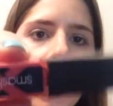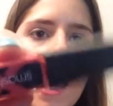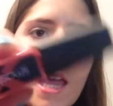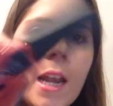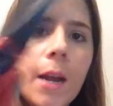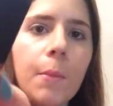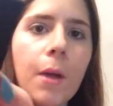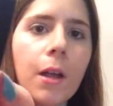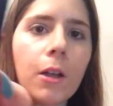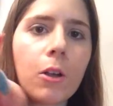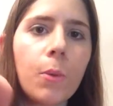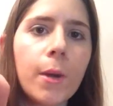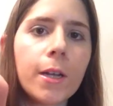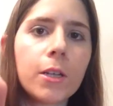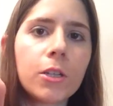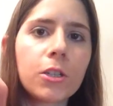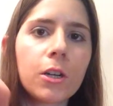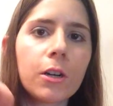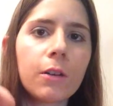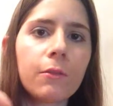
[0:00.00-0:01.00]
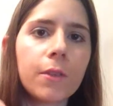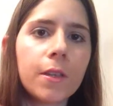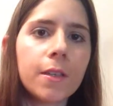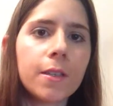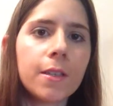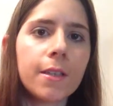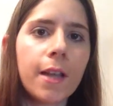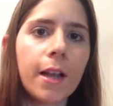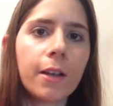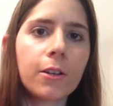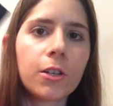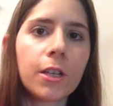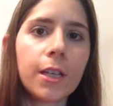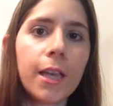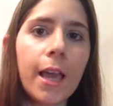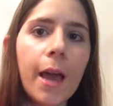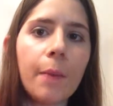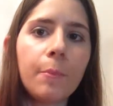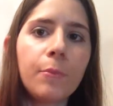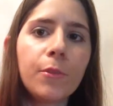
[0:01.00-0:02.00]
And I'm not quite sure if this is actually
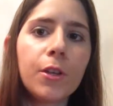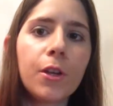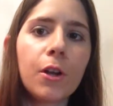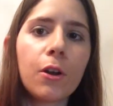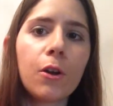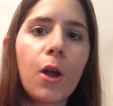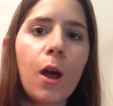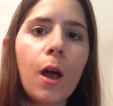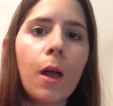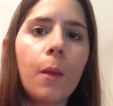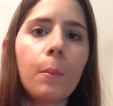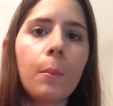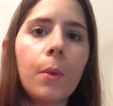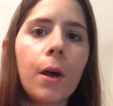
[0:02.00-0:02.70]
empty or not,